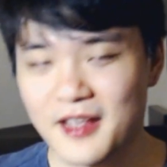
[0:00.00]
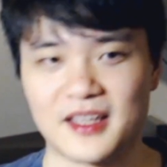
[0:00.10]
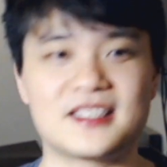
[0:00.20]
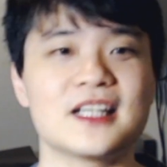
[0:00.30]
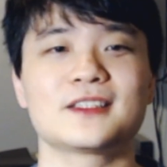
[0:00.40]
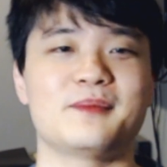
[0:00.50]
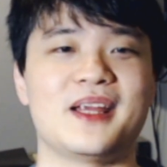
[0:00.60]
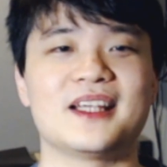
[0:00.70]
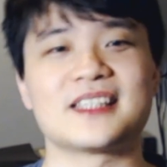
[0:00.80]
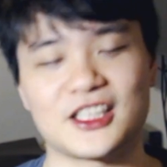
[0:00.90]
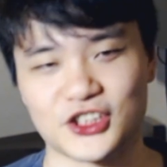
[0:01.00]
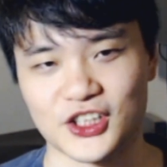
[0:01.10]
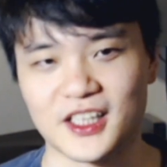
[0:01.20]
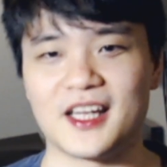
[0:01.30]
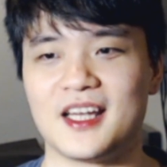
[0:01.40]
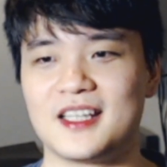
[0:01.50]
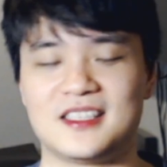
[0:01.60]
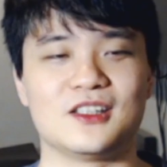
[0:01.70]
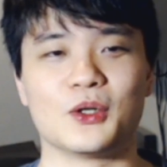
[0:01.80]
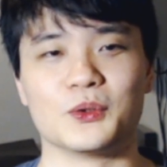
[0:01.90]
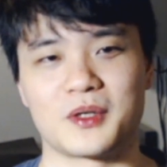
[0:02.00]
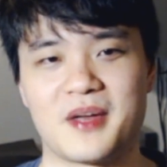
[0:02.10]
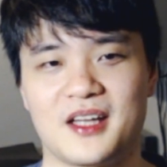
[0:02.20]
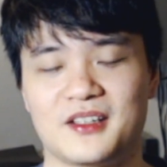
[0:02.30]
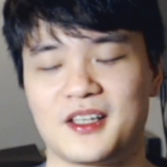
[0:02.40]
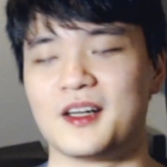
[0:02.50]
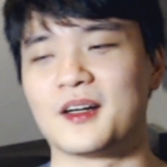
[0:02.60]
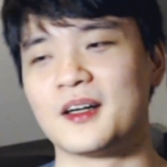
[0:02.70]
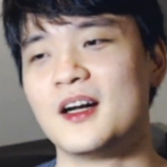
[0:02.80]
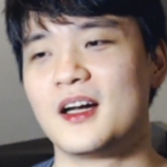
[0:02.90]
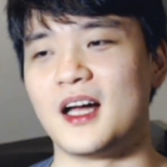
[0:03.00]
essentially means that she is the total commander here.